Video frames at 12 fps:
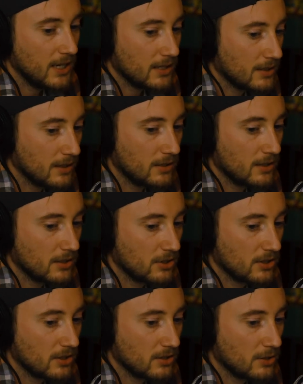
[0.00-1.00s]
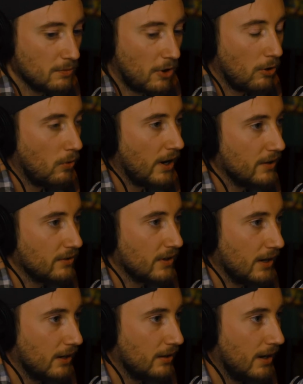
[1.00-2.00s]
it's just a small way of
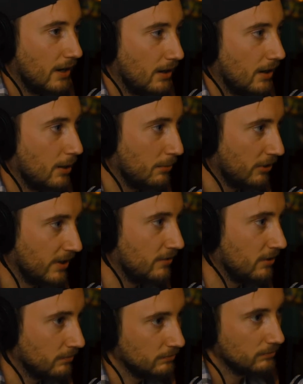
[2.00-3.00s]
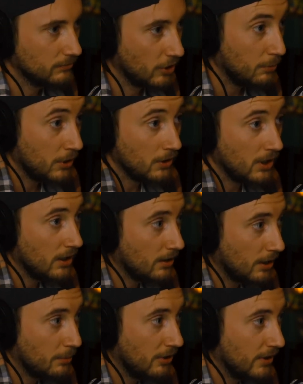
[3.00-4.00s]
saying, hey, I believe in community and I
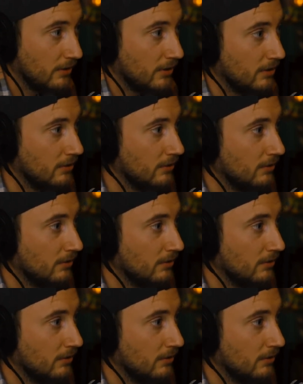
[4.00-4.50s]
believe in